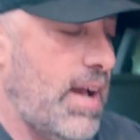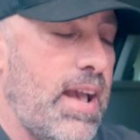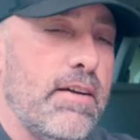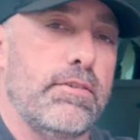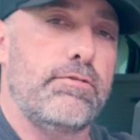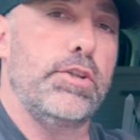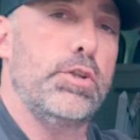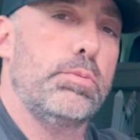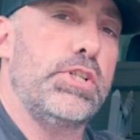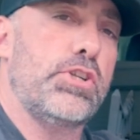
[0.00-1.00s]
I have a
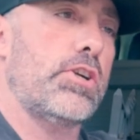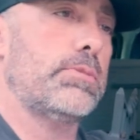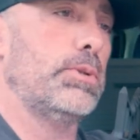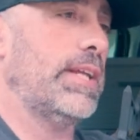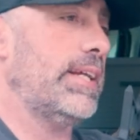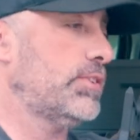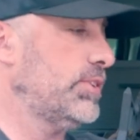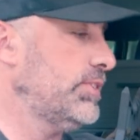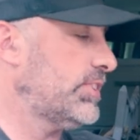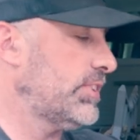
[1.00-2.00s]
few rechargeable
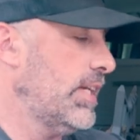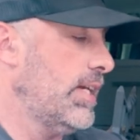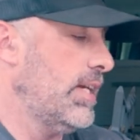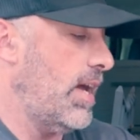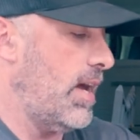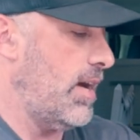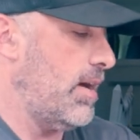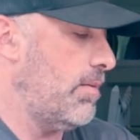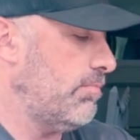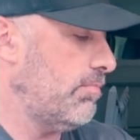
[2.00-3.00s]
lanterns.
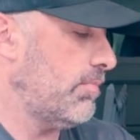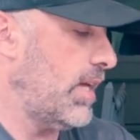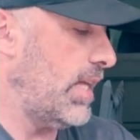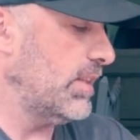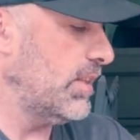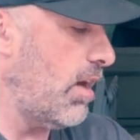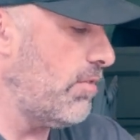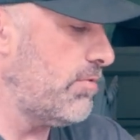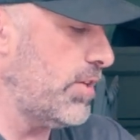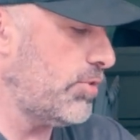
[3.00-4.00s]
I
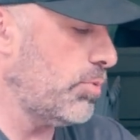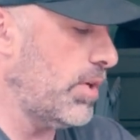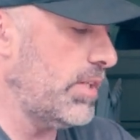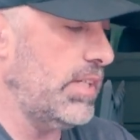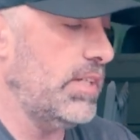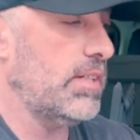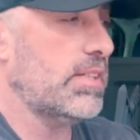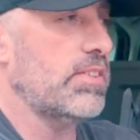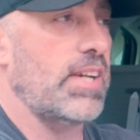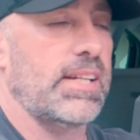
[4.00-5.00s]
love this one here
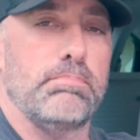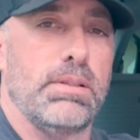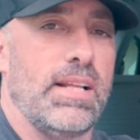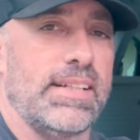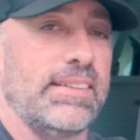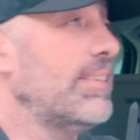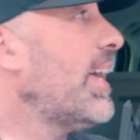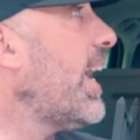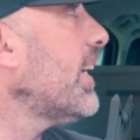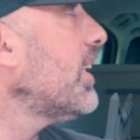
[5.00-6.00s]
because I can
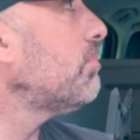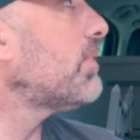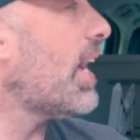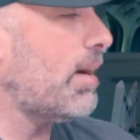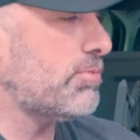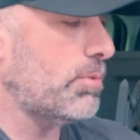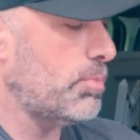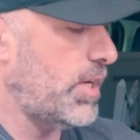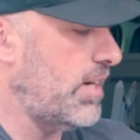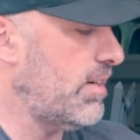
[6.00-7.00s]
hang it up top
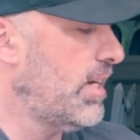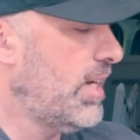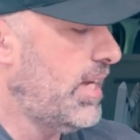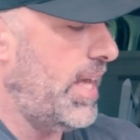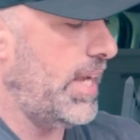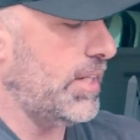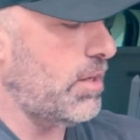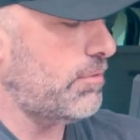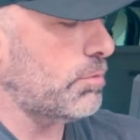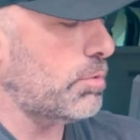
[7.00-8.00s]
somewhere, hang it
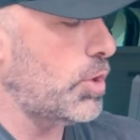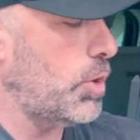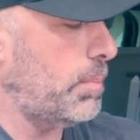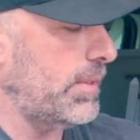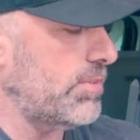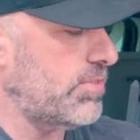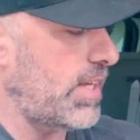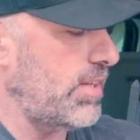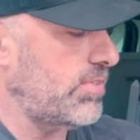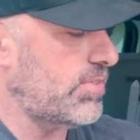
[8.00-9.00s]
off a rope, and it
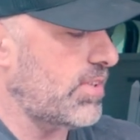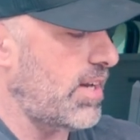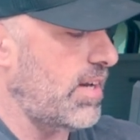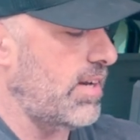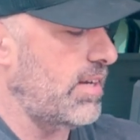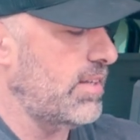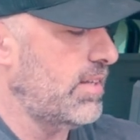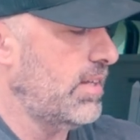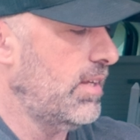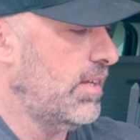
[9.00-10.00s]
stays
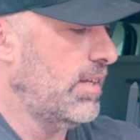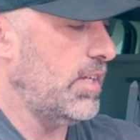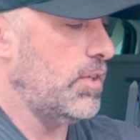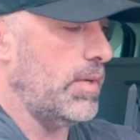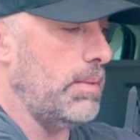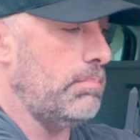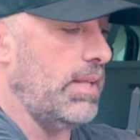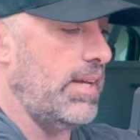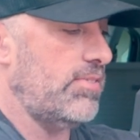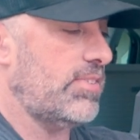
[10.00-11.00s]
in
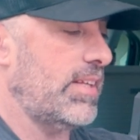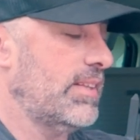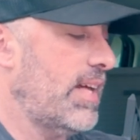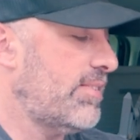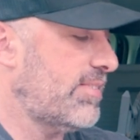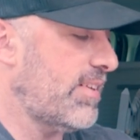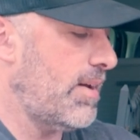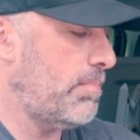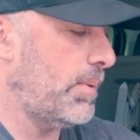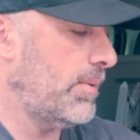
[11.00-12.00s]
place and lights
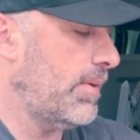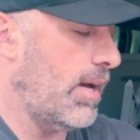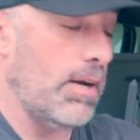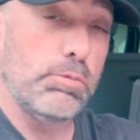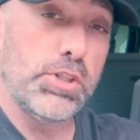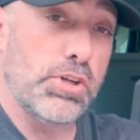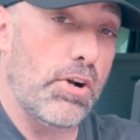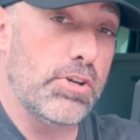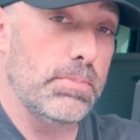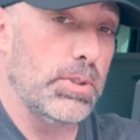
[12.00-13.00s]
up,
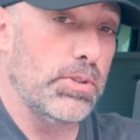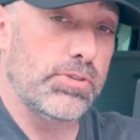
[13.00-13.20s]
rechargeable.